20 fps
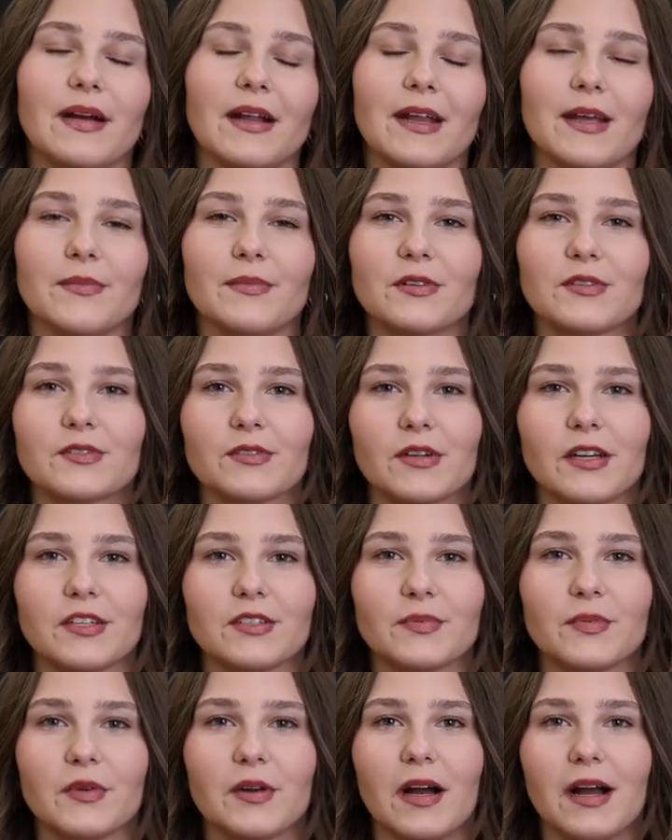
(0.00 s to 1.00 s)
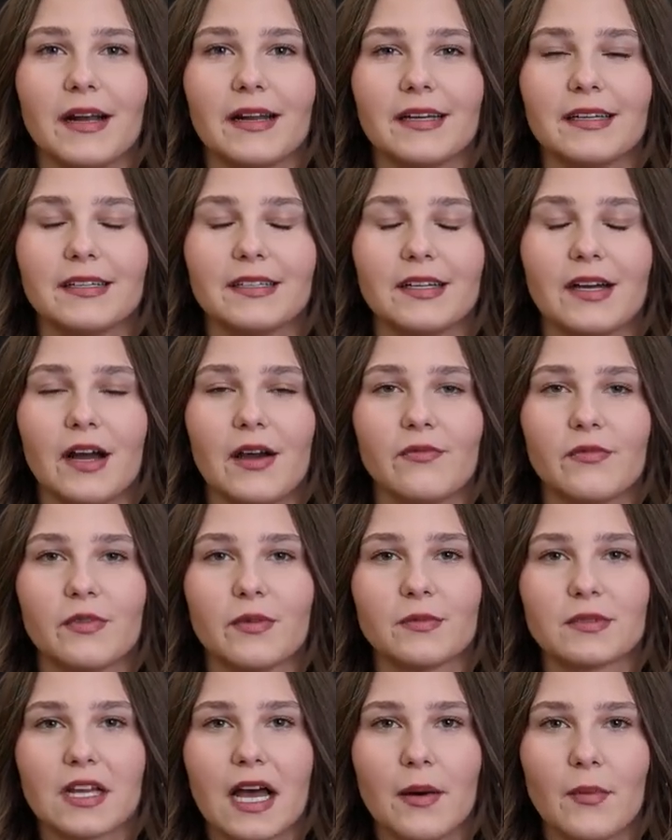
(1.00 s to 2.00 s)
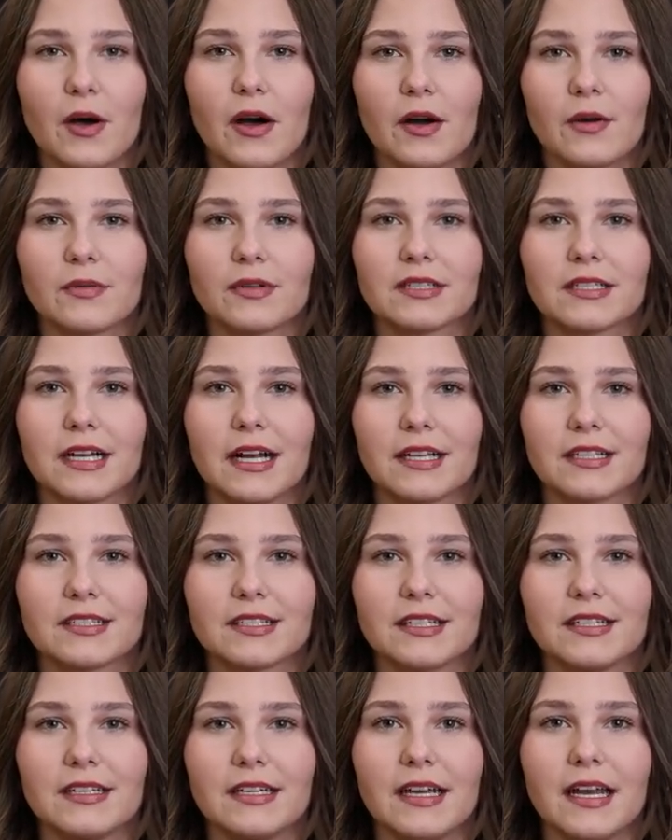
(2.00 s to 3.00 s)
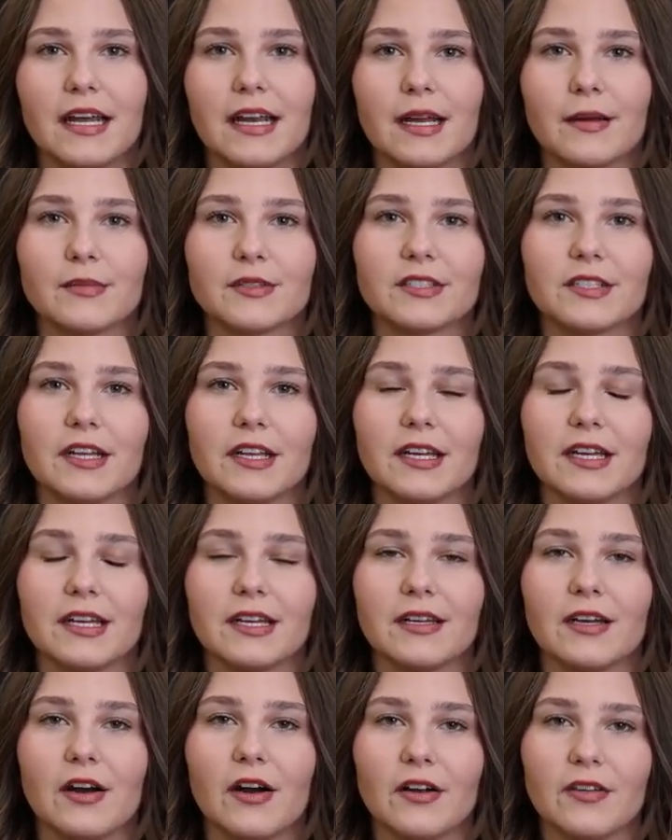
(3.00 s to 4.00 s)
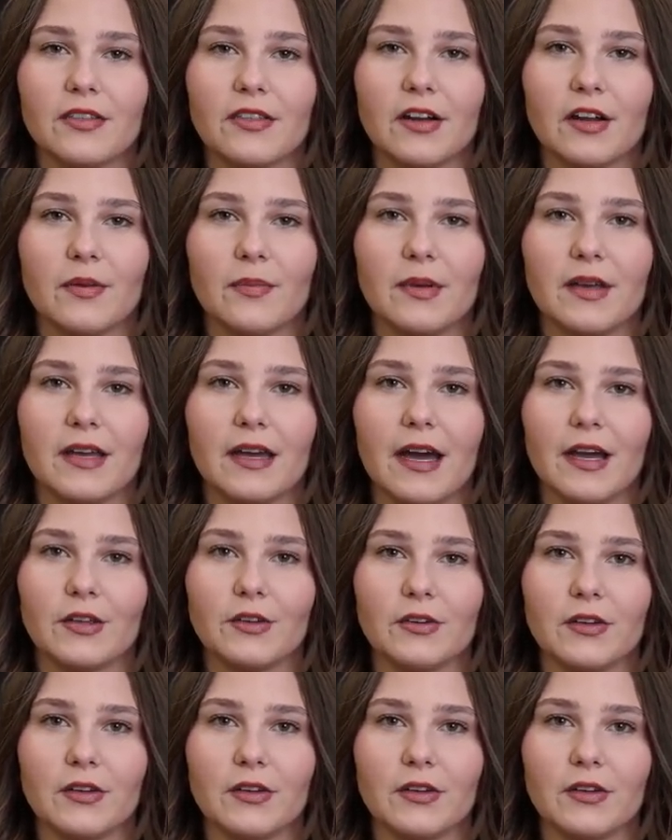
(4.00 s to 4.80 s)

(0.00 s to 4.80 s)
My name is Grace Baranek. I'm from Tomahawk, Wisconsin, and I'm studying art therapy at